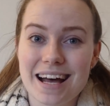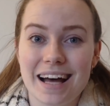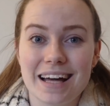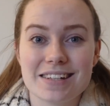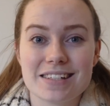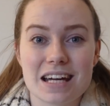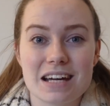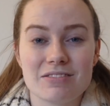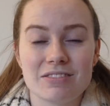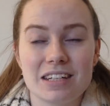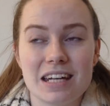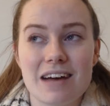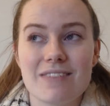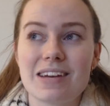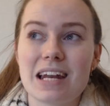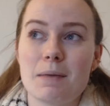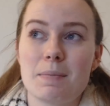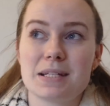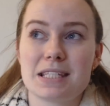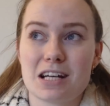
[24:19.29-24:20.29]
and I've never
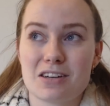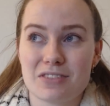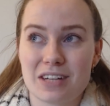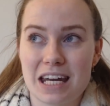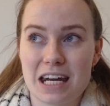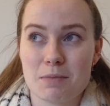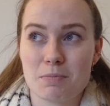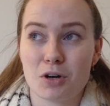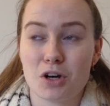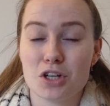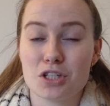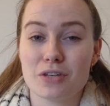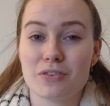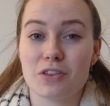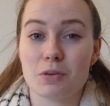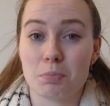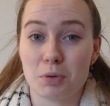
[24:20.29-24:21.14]
let myself get it because of the